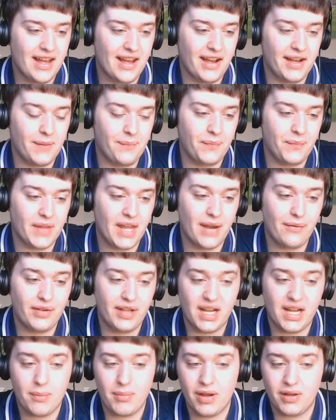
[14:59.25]
Um,
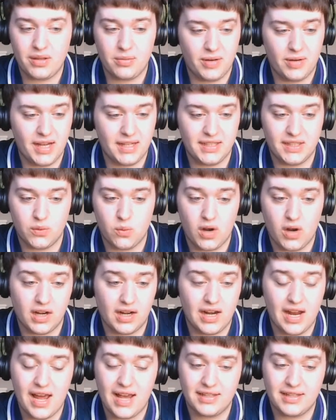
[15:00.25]
everything about the place is
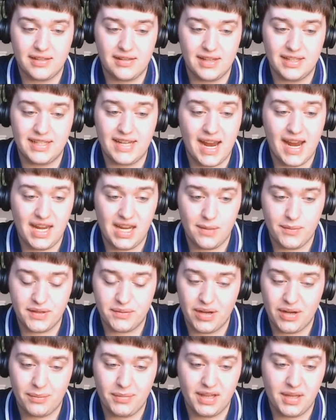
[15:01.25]
world class. The stadium
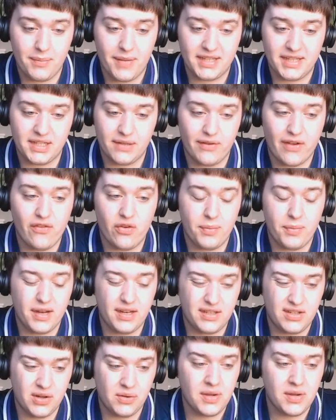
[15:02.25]
is probably the best I've ever
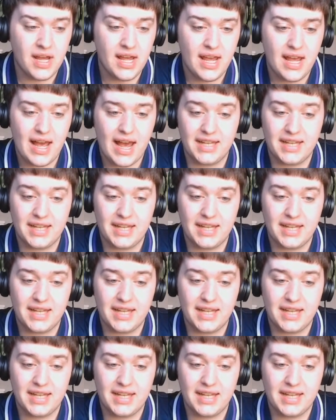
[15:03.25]
been to.